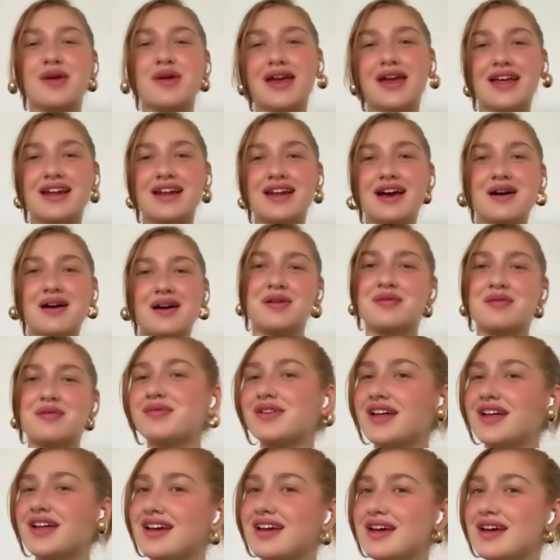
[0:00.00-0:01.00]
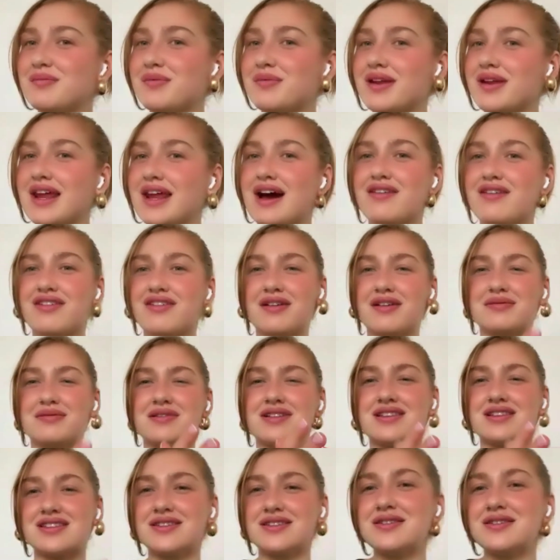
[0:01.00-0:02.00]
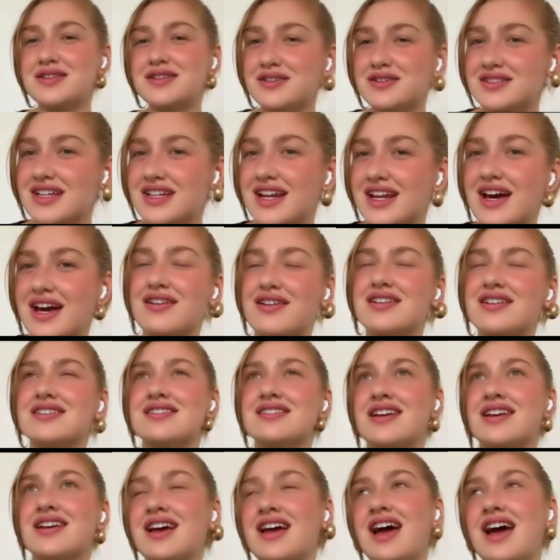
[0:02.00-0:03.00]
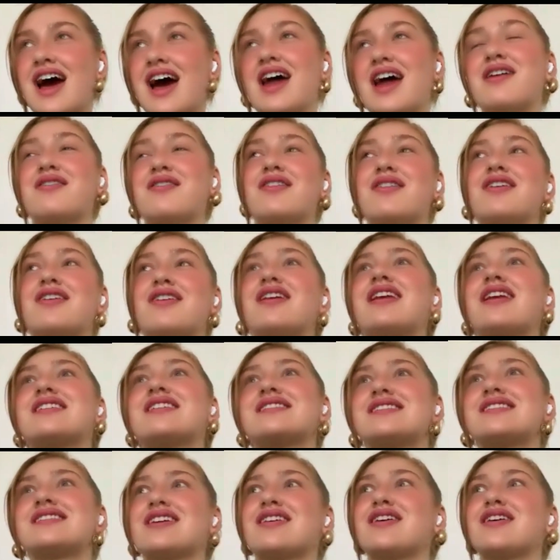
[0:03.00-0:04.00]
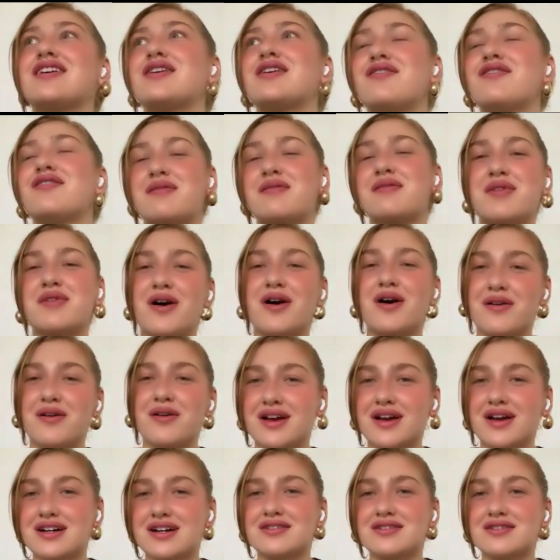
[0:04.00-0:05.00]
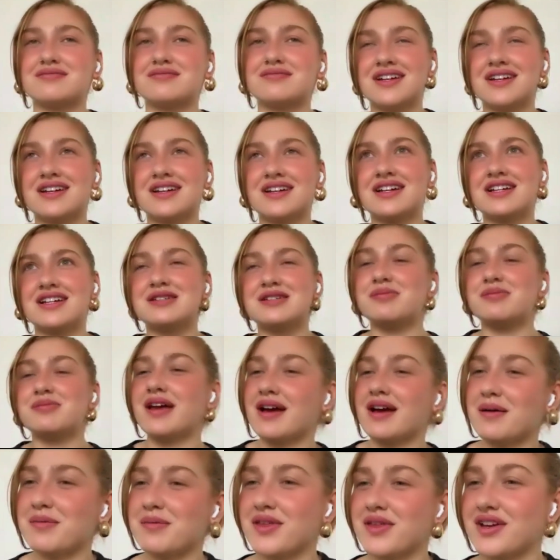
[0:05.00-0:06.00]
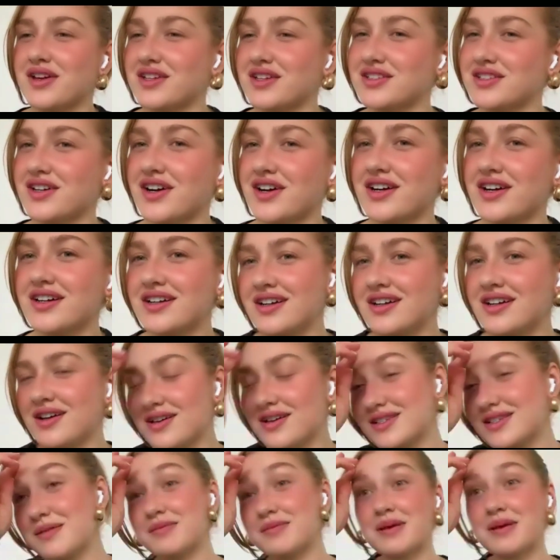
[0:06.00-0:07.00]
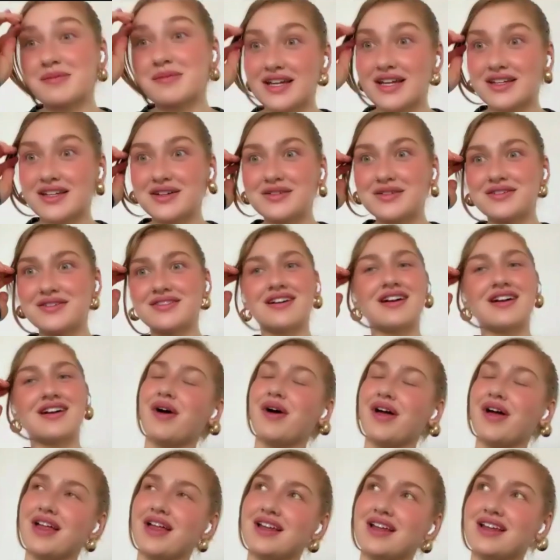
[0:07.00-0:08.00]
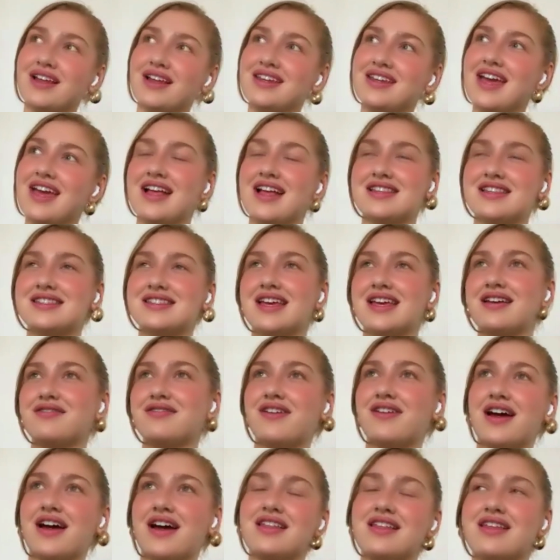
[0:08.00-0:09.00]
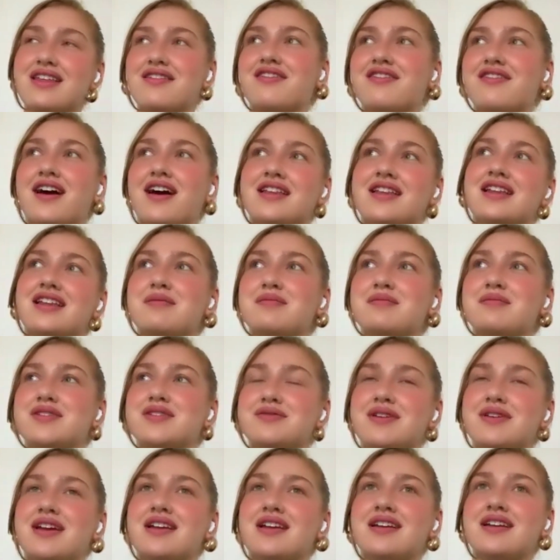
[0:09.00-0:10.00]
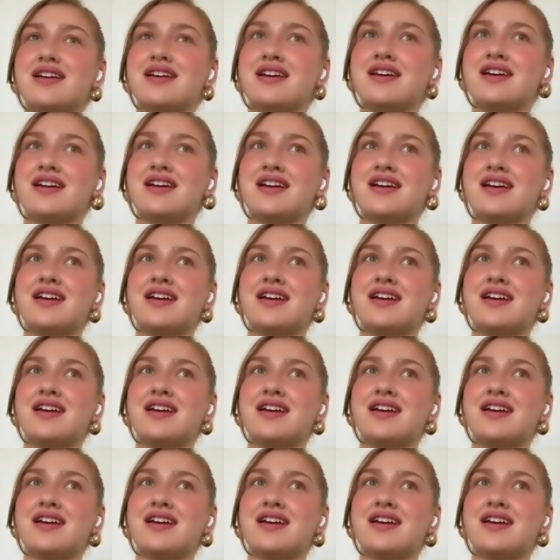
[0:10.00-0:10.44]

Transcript: and pick it up and play it. But now if I've been in the studio 10 hours, I don't necessarily know if I'm going home to pick up the guitar. Sometimes I do, but yeah, it's like finding that fine line between